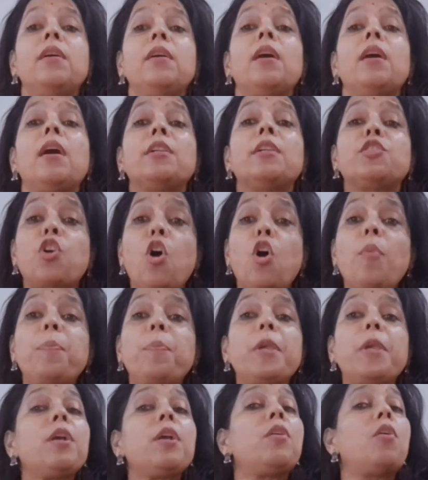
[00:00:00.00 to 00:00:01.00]
a
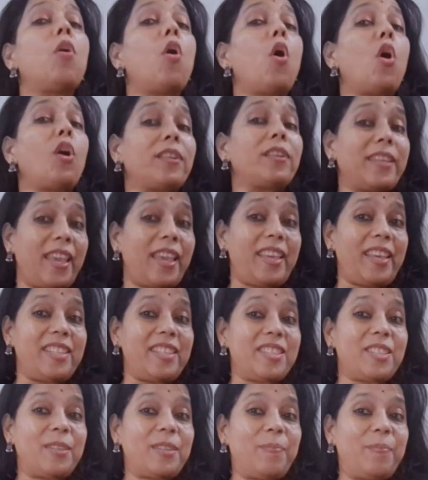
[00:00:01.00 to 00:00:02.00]
topic or
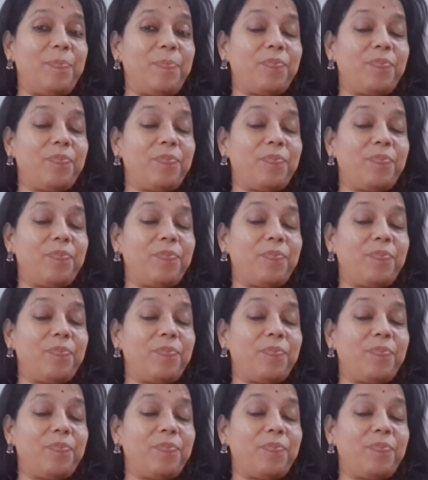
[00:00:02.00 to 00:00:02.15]
case.